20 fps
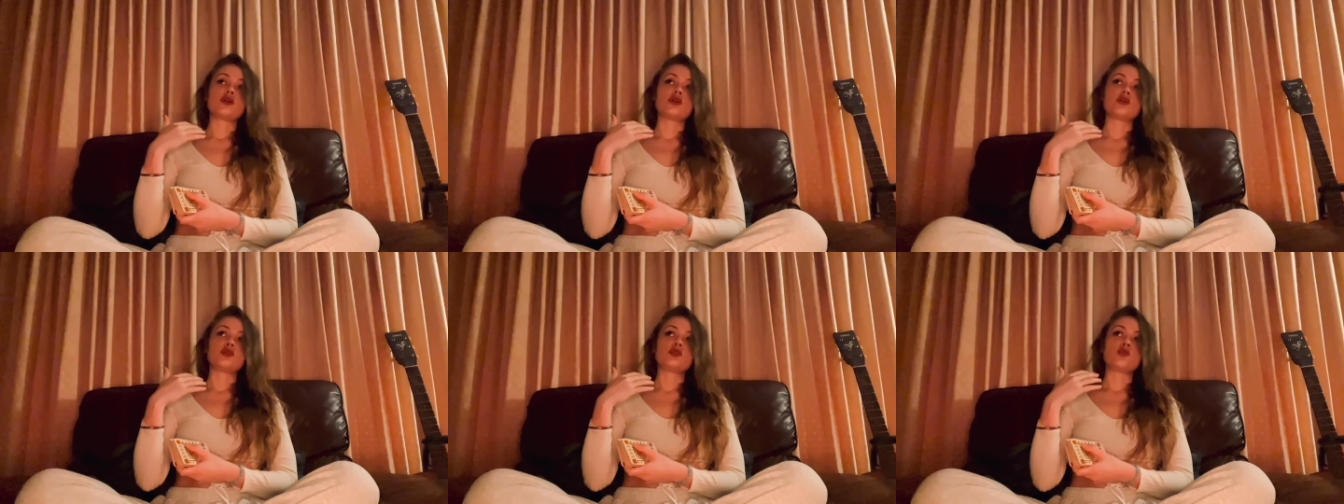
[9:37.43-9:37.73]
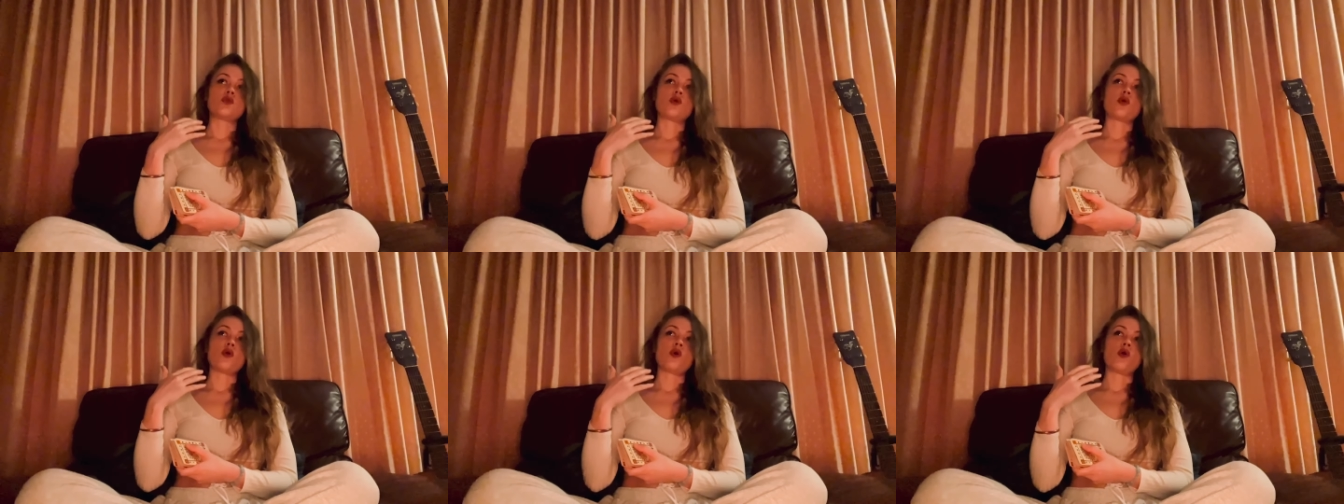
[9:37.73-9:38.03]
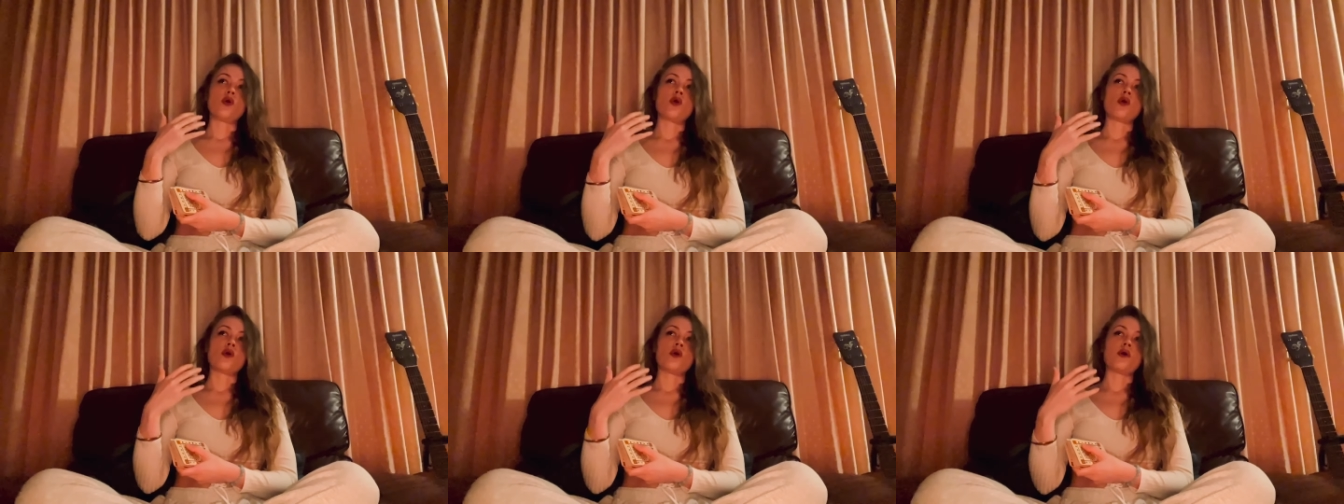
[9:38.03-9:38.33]

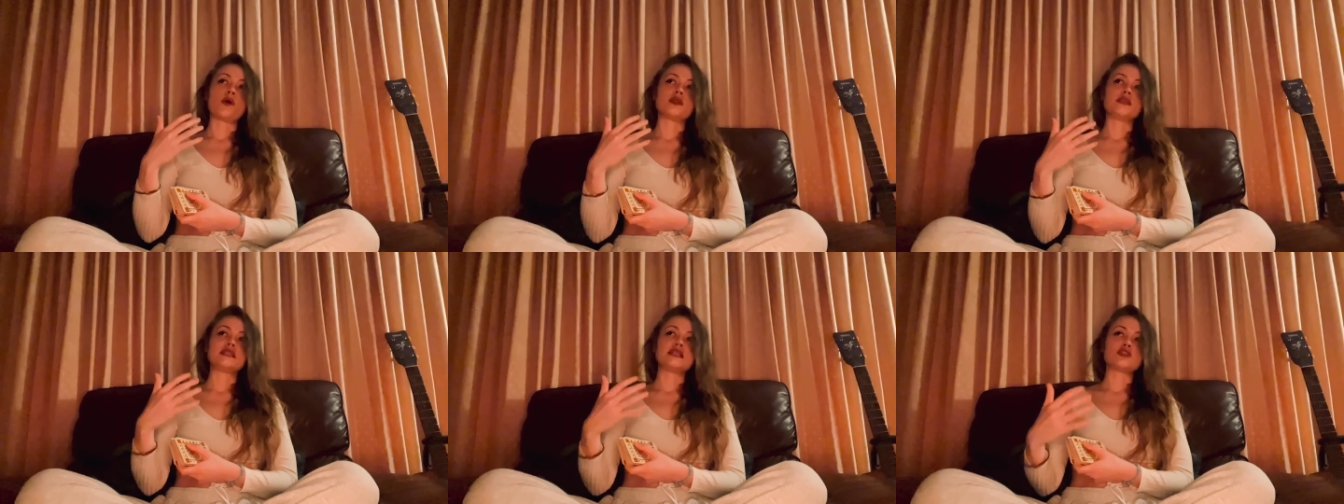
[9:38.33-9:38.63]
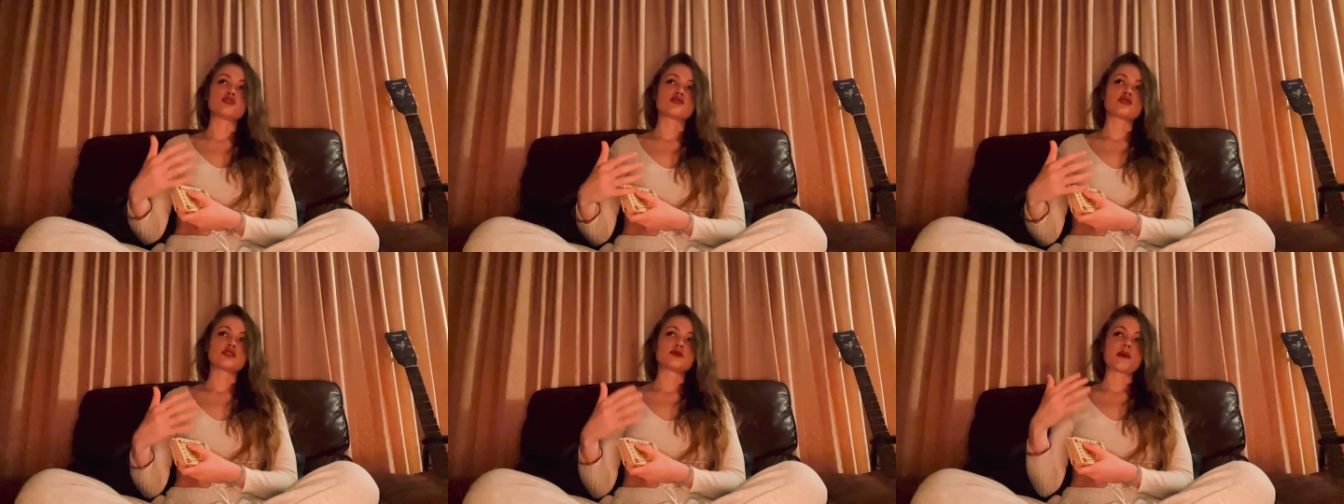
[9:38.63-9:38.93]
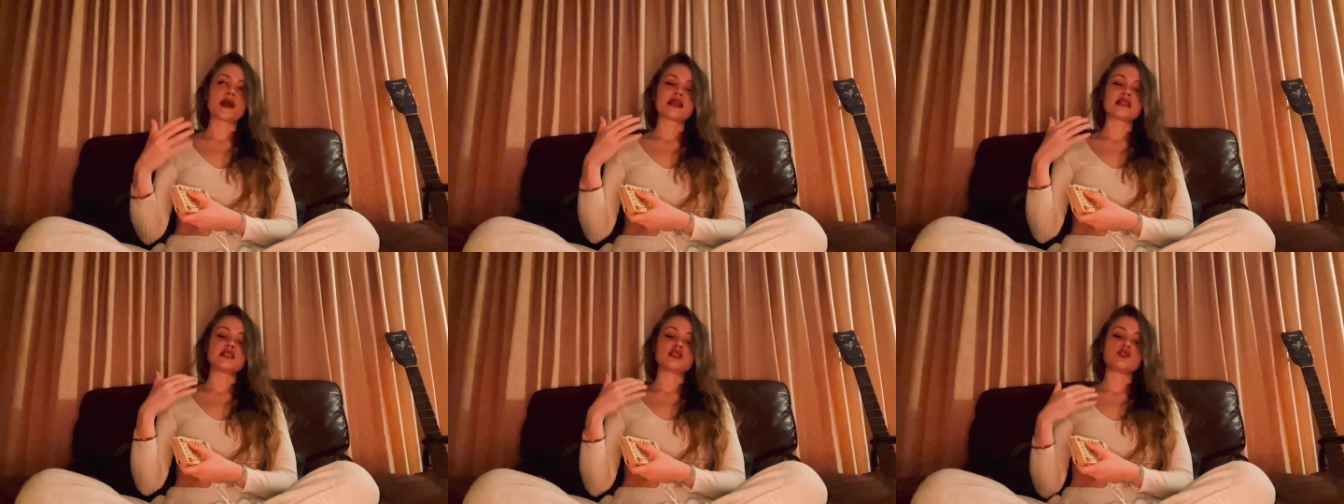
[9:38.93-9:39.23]
you're
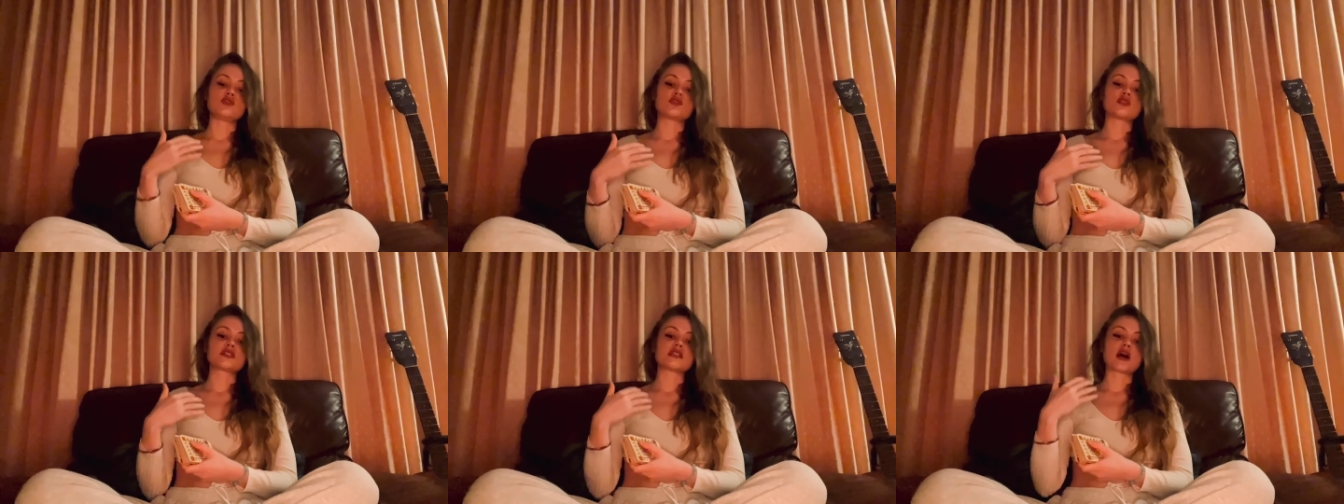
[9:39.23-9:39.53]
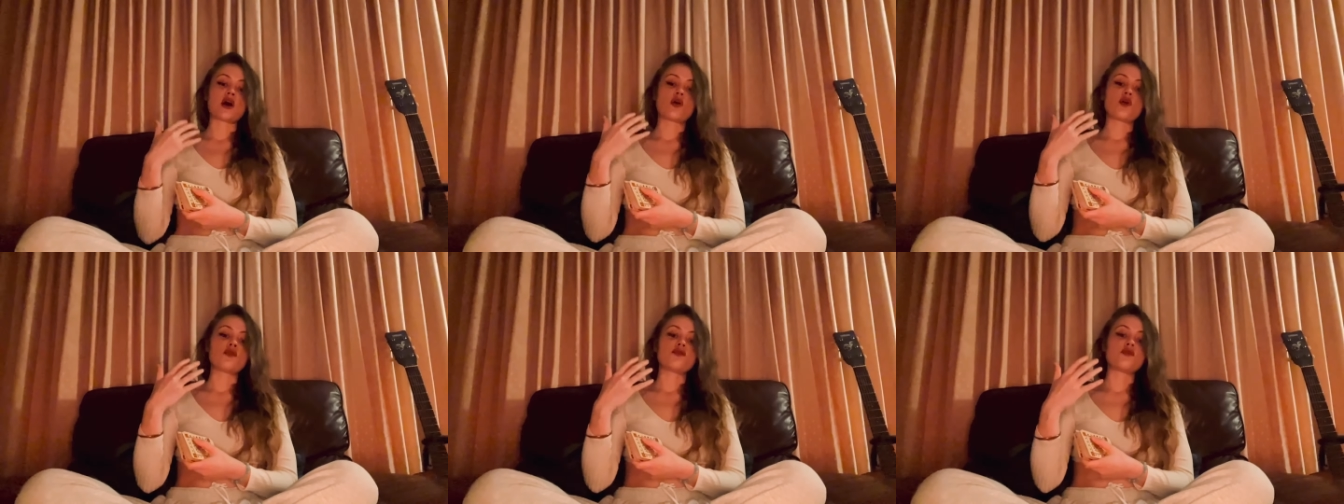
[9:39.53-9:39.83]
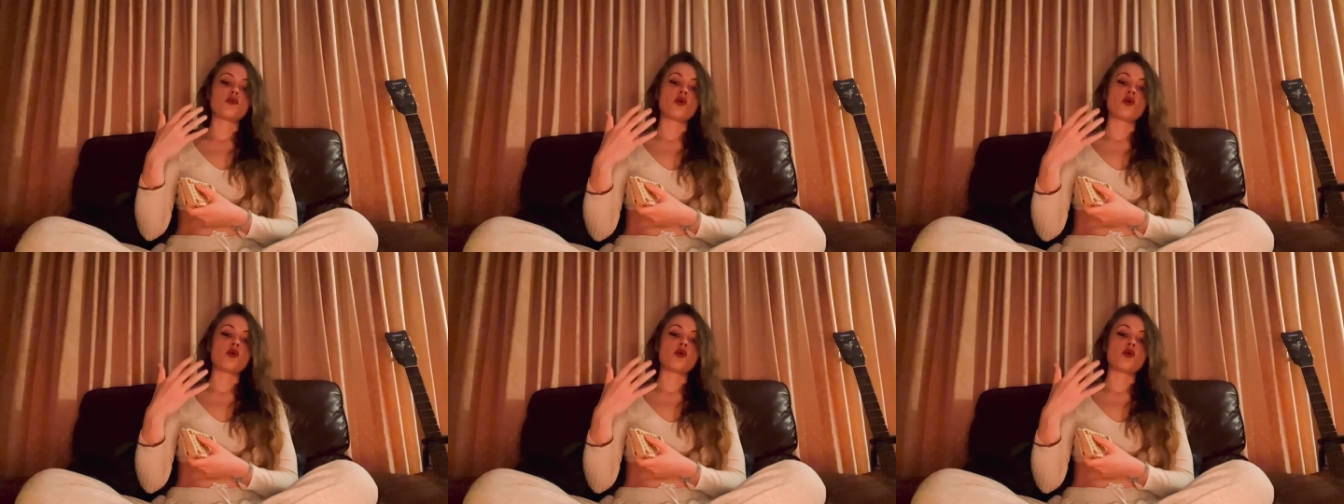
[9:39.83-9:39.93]
disrespecting yourself,